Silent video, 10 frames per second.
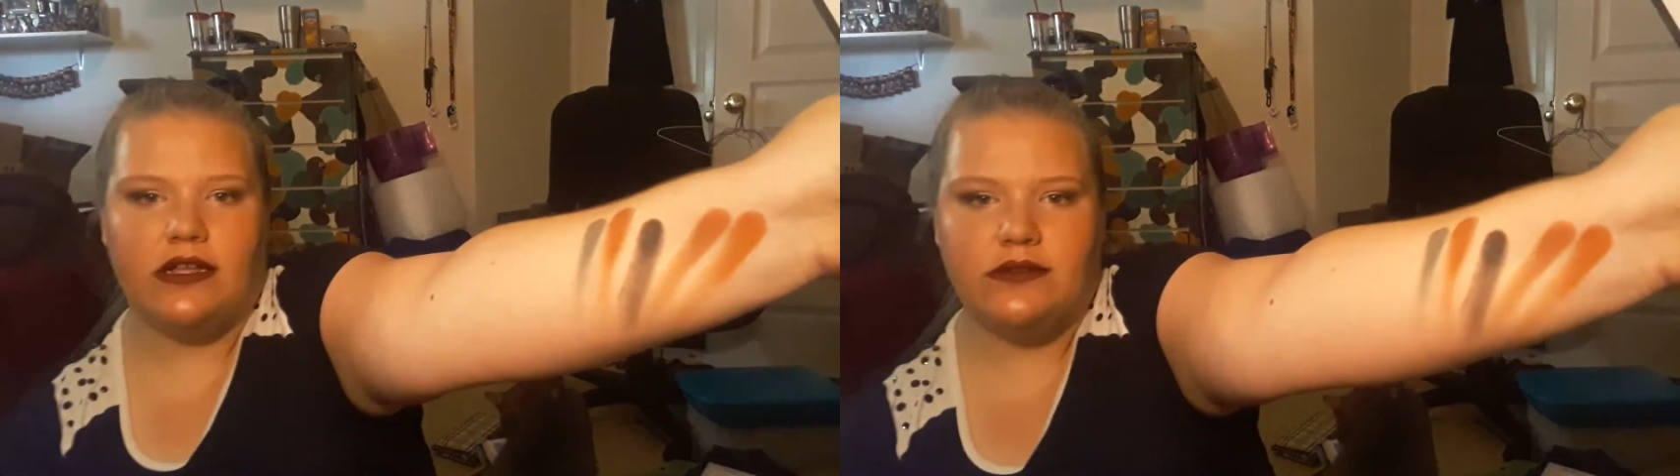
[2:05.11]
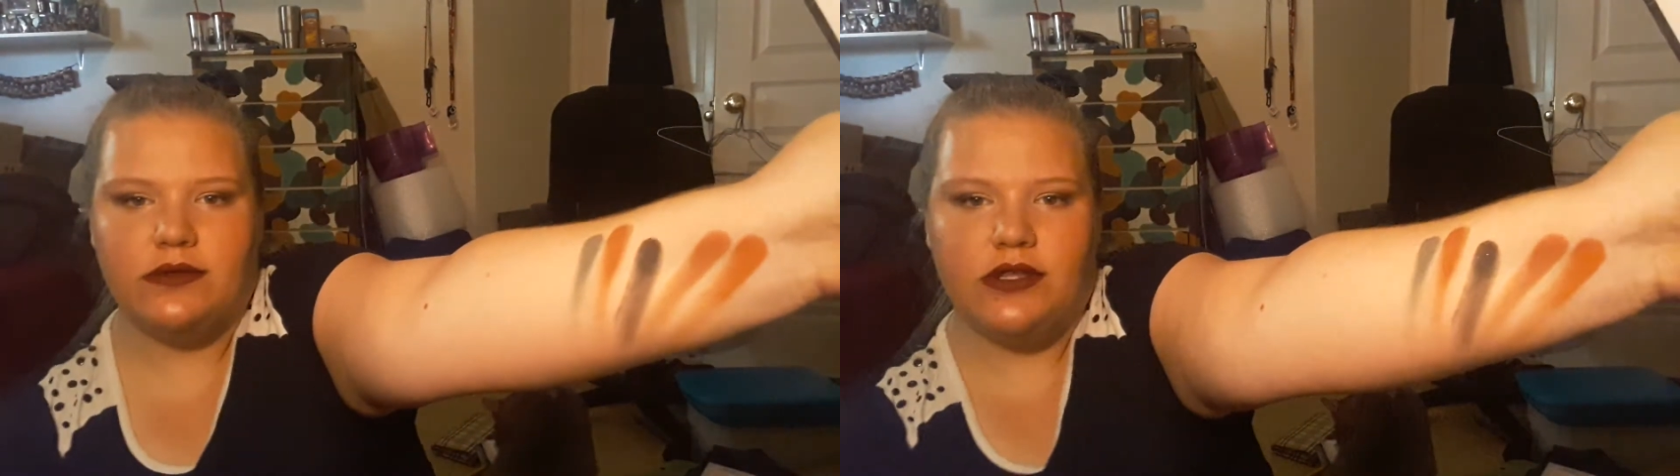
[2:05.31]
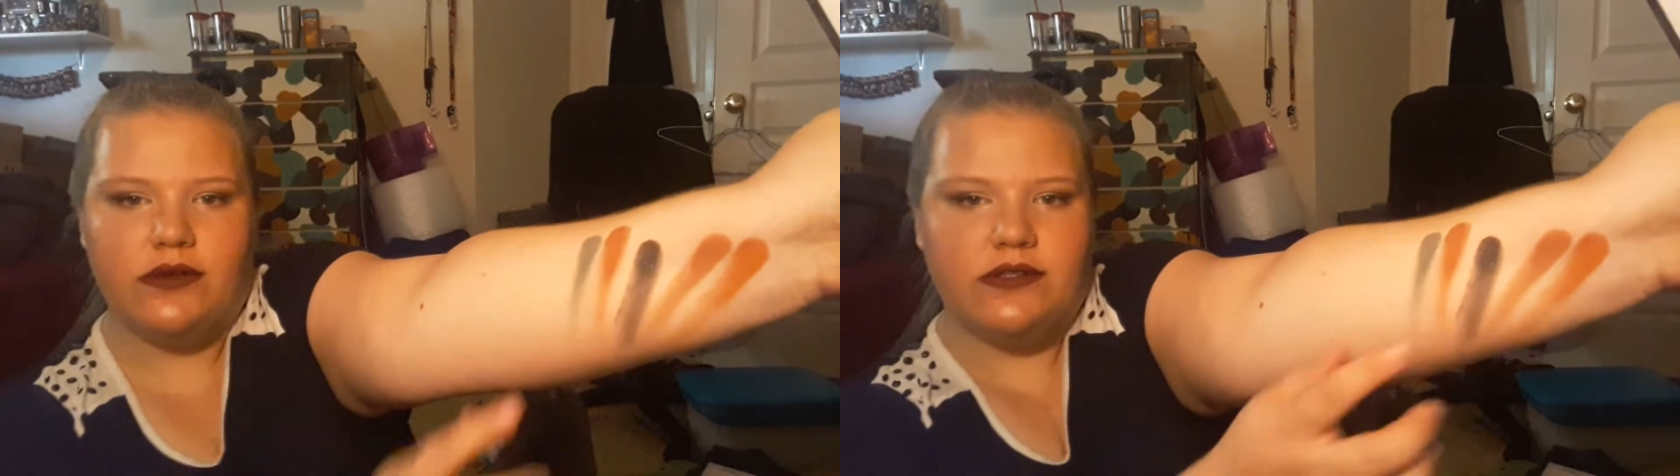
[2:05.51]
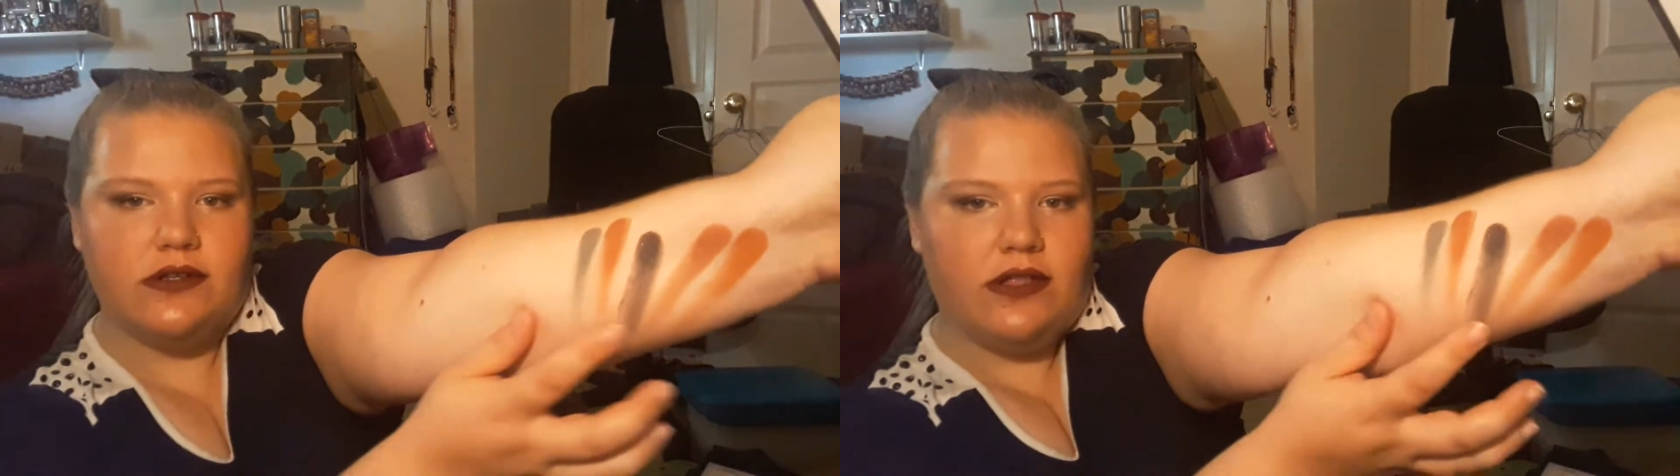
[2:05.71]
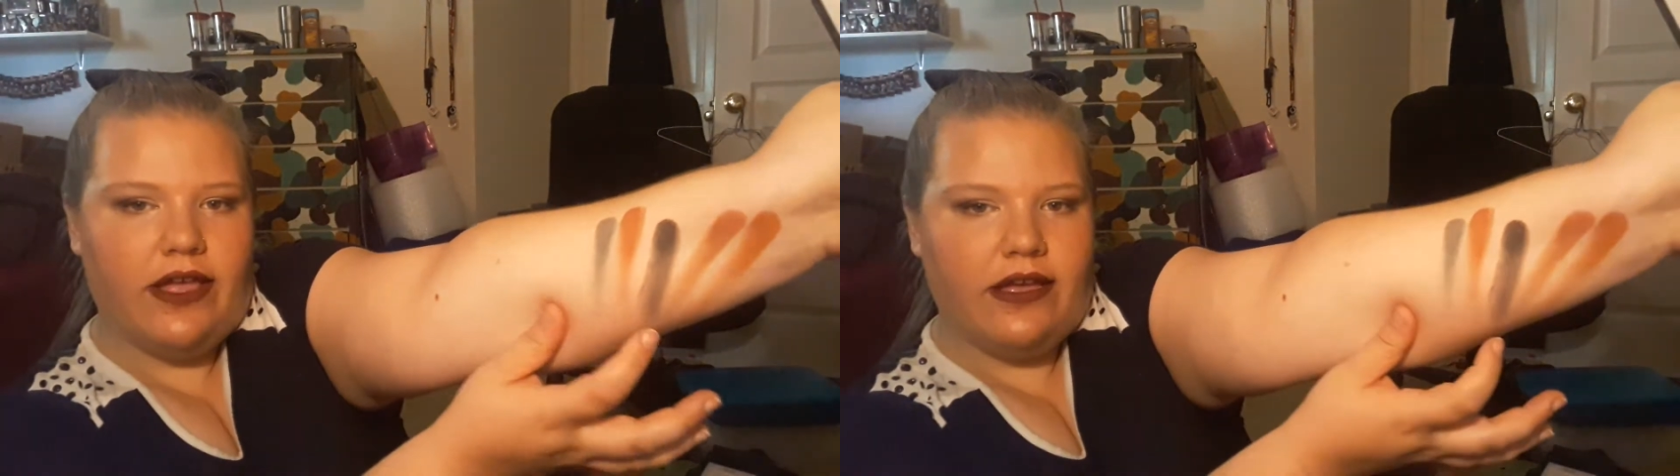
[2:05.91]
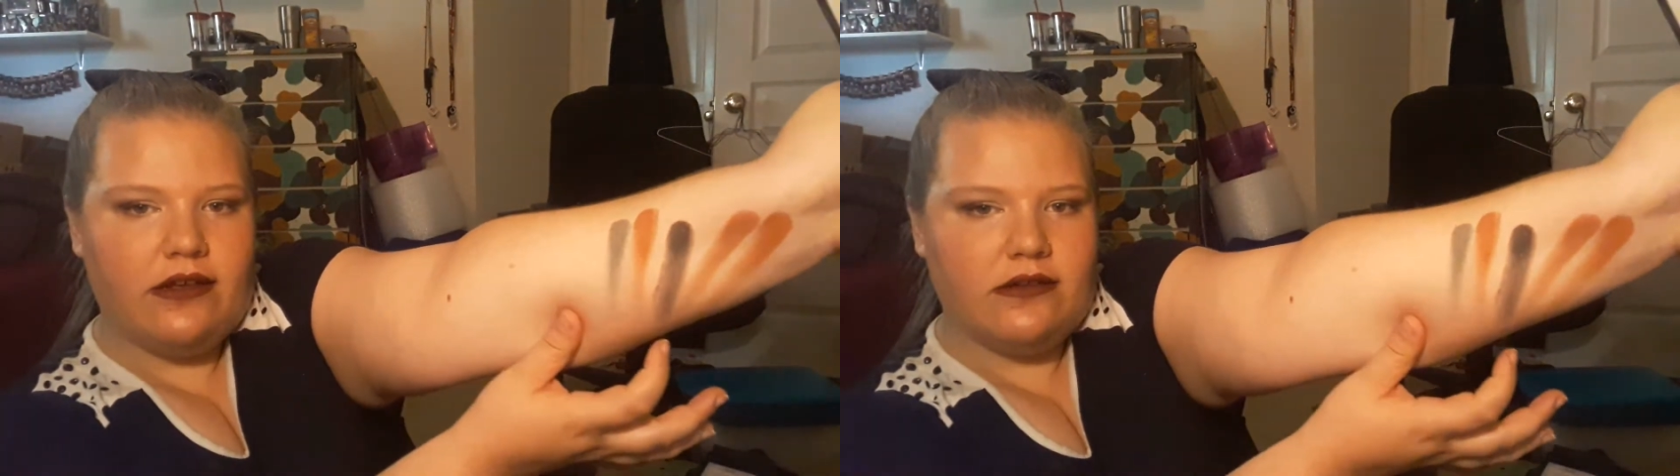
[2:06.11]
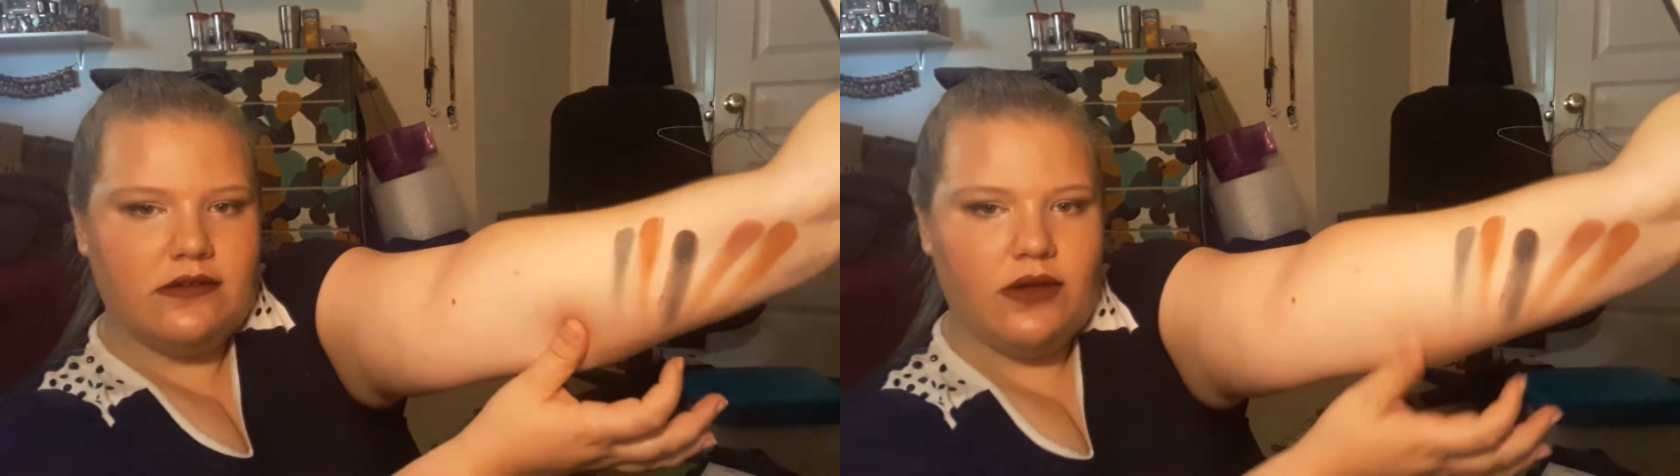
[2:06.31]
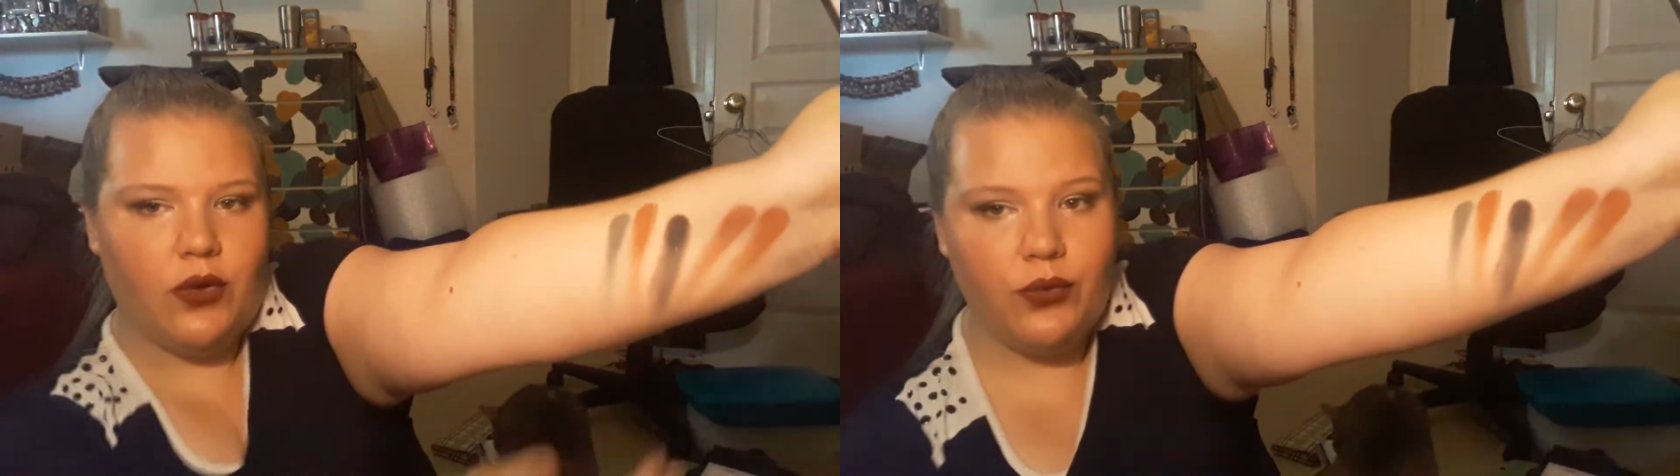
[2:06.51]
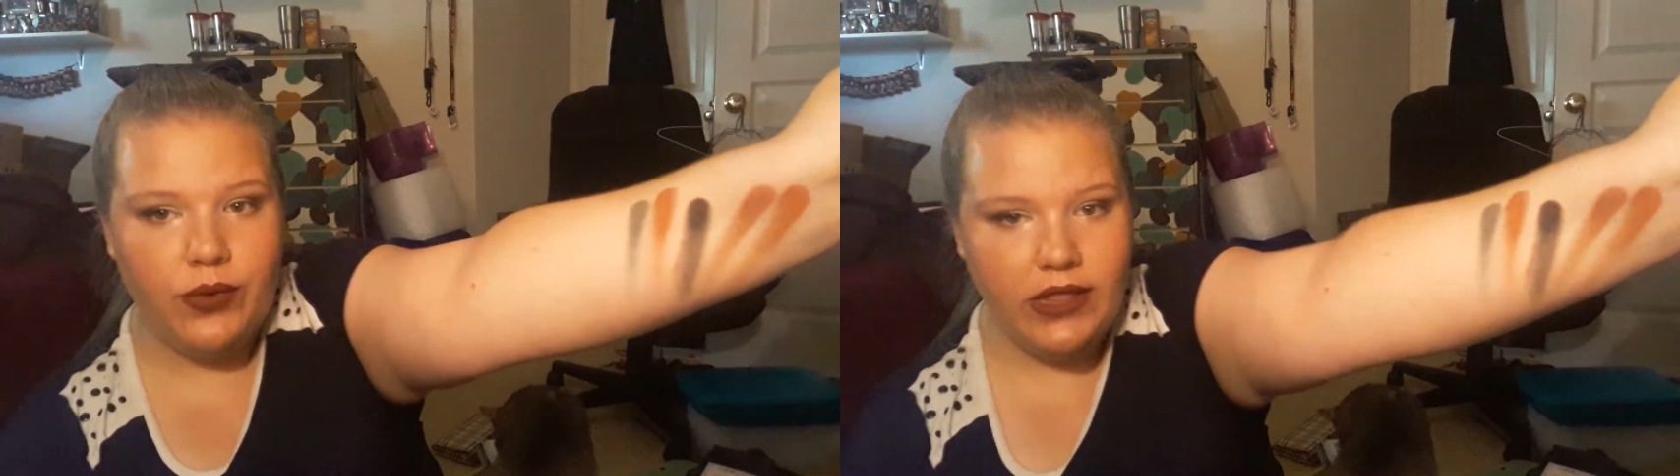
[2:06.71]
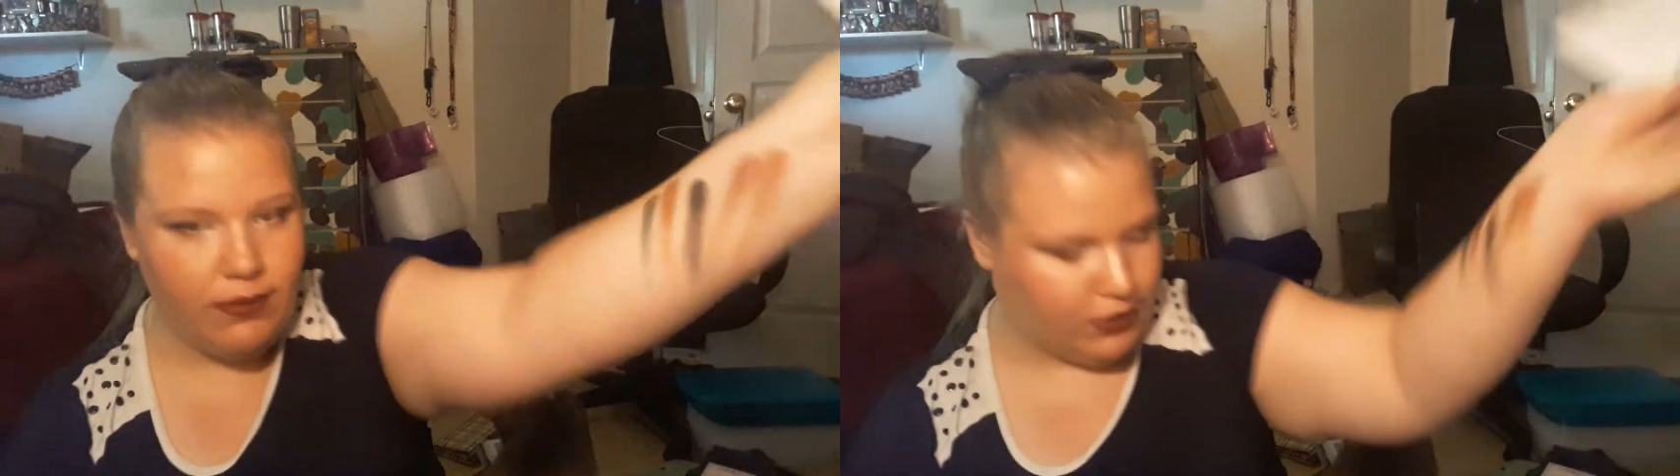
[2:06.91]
that's what those look like. Really